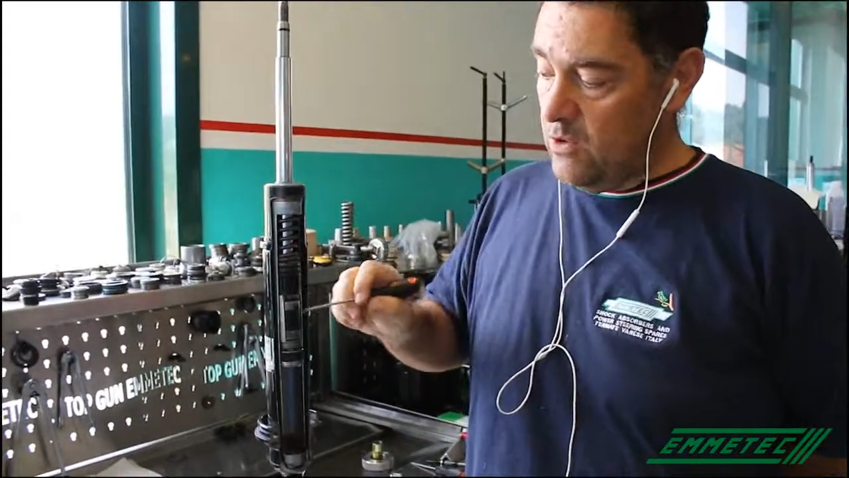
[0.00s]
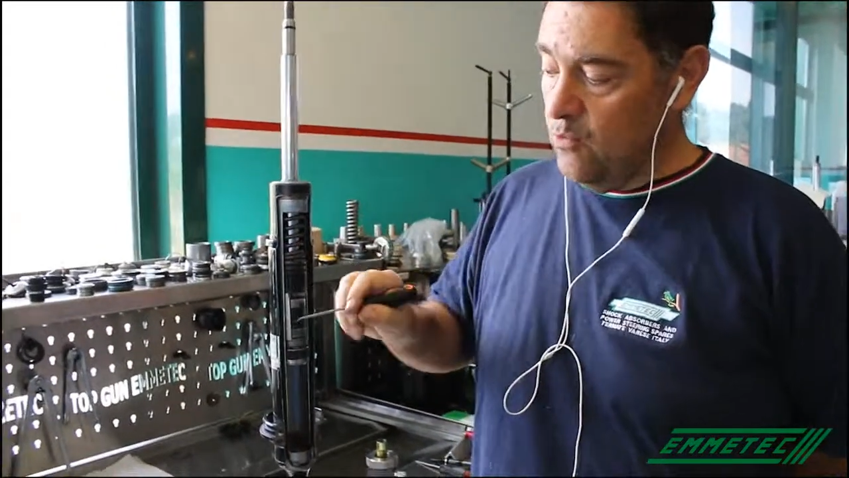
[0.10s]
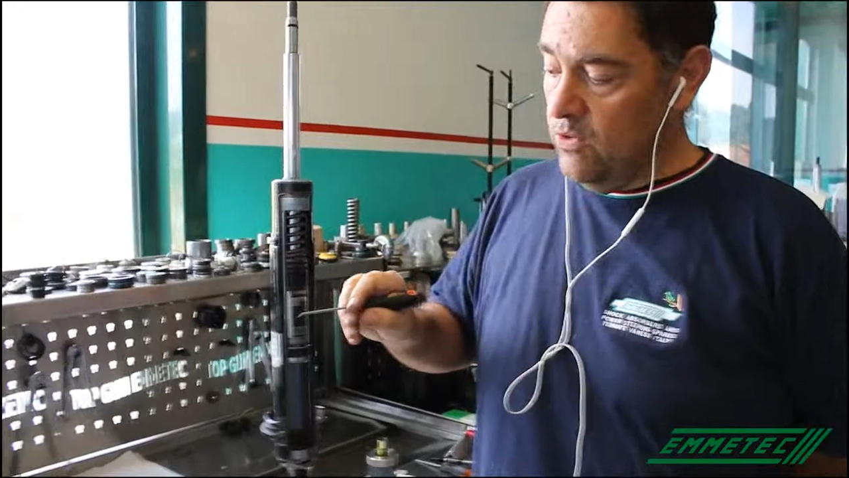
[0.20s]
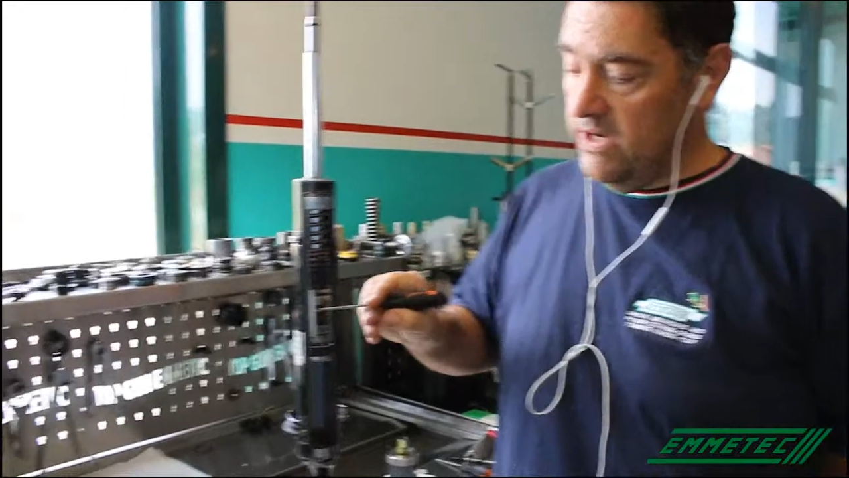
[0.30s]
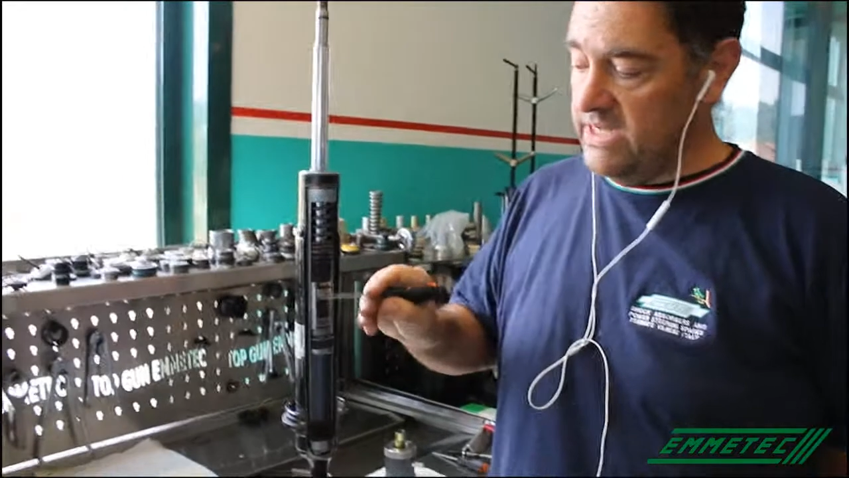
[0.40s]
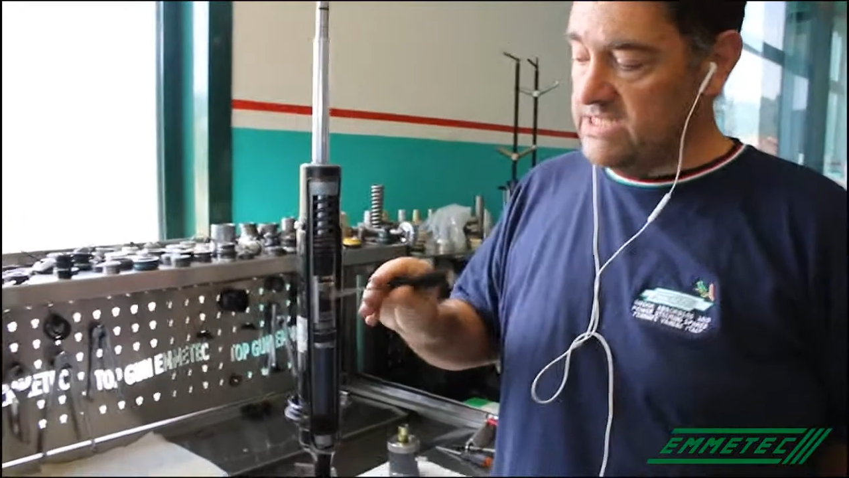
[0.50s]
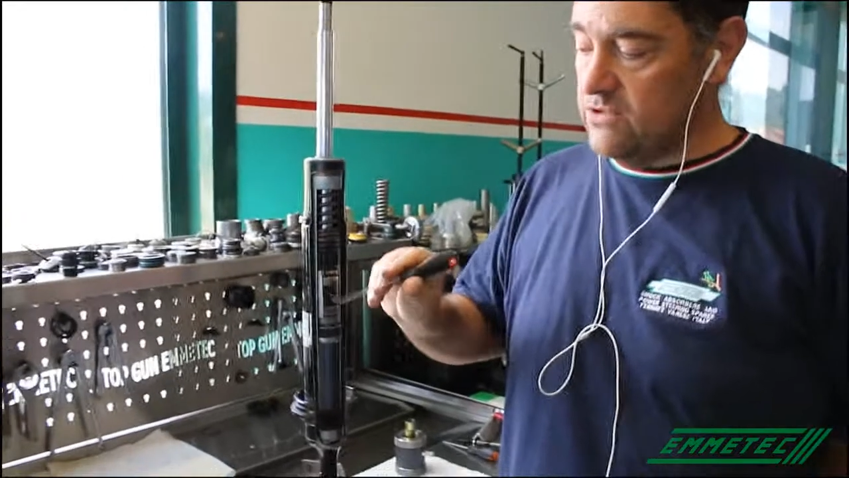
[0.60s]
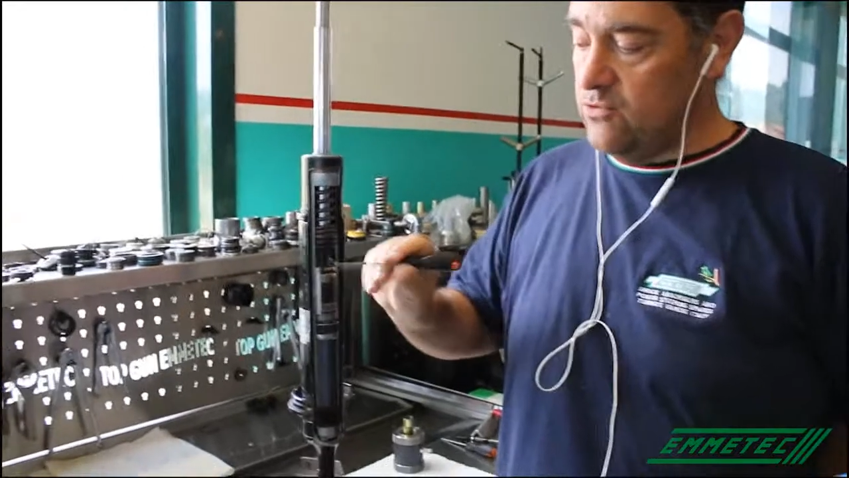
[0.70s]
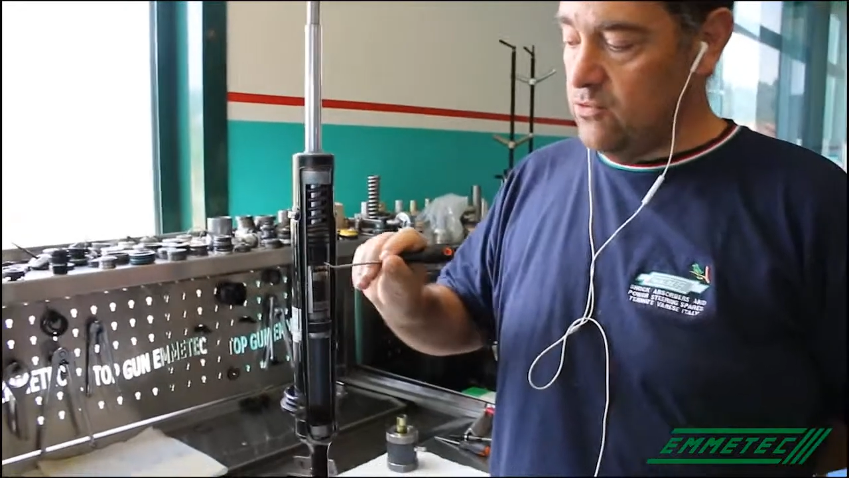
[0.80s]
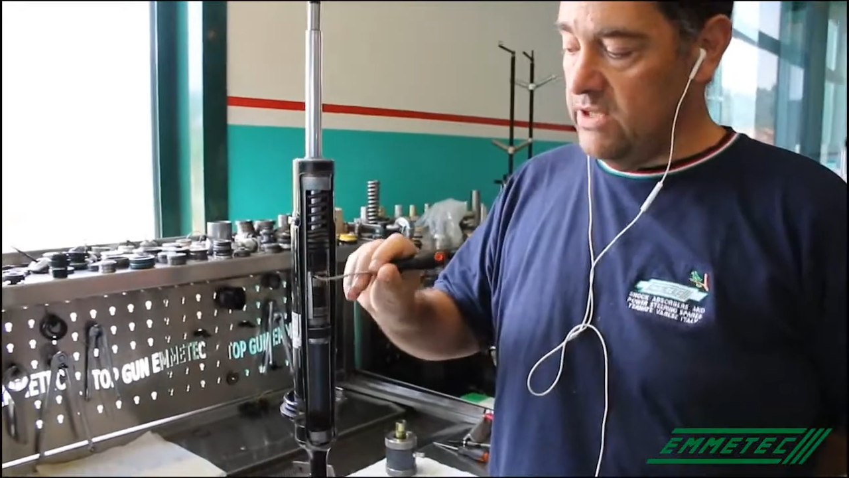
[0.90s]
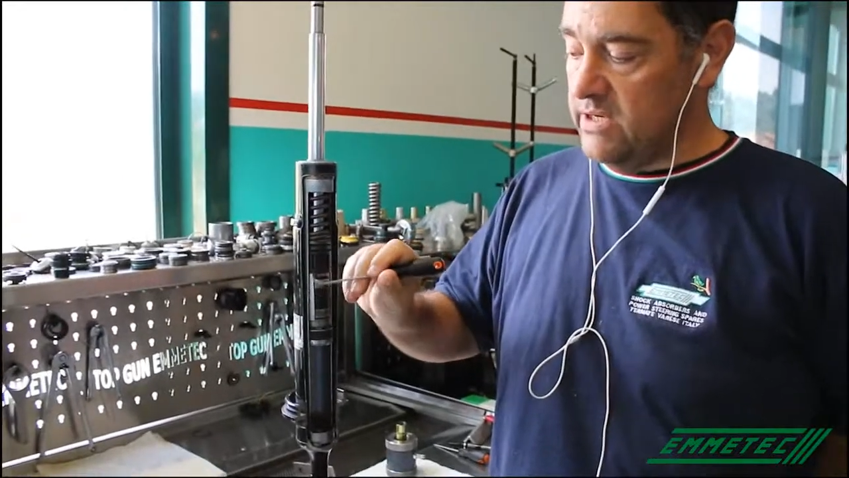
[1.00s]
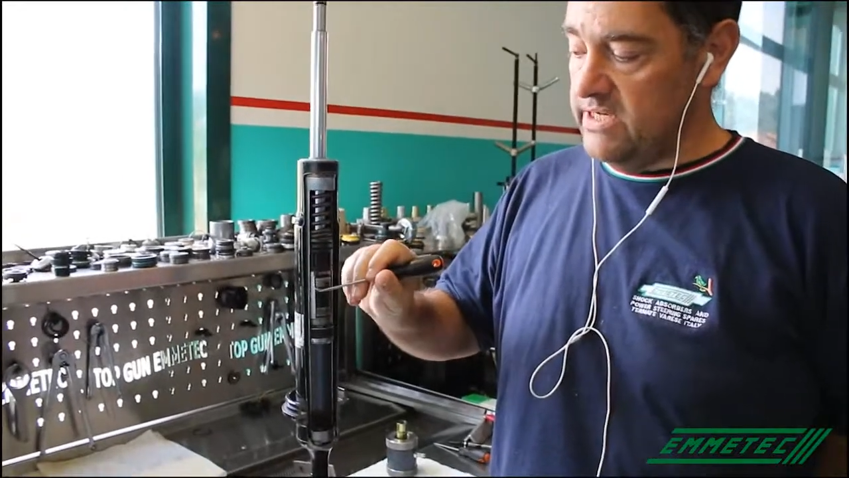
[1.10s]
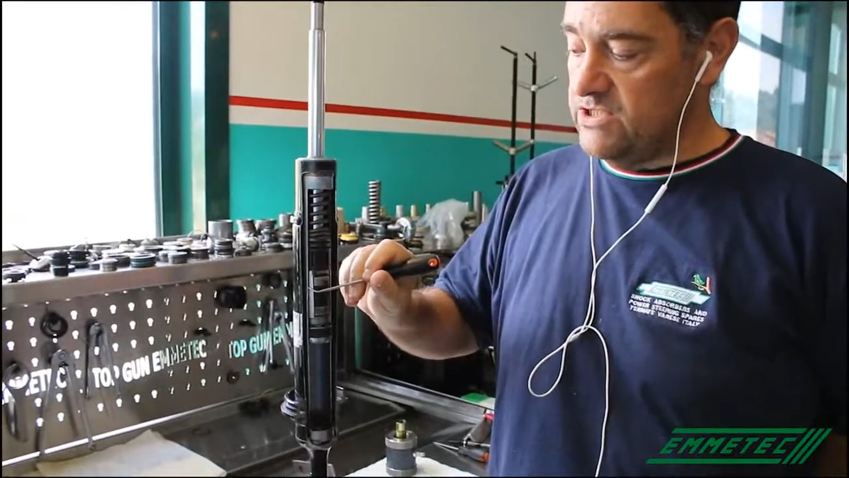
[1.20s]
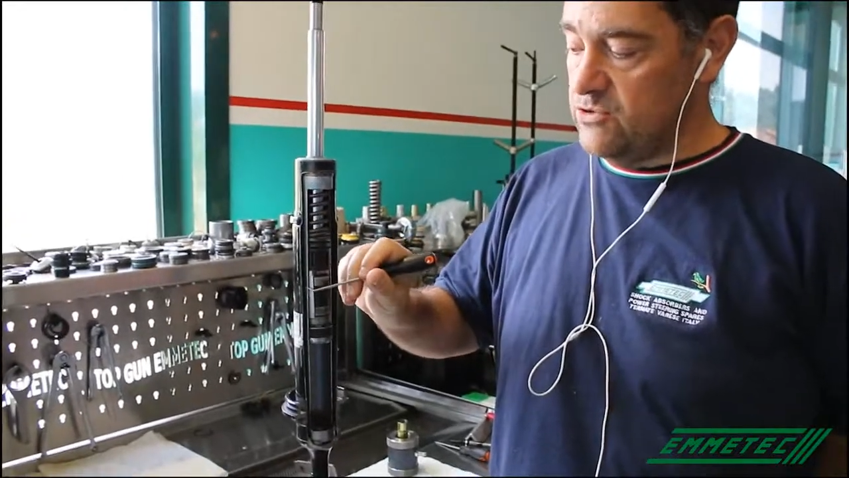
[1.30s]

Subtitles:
we risk to increase